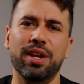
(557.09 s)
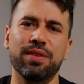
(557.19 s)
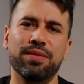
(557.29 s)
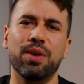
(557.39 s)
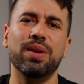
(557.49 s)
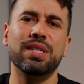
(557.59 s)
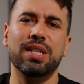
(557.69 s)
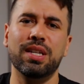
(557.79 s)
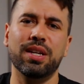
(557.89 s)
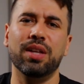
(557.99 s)
in very
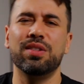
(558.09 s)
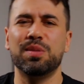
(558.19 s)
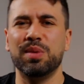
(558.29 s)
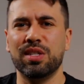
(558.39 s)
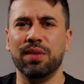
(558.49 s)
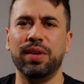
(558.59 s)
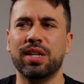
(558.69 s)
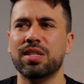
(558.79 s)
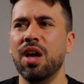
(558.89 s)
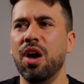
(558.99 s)
detail and
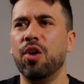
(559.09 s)
specifics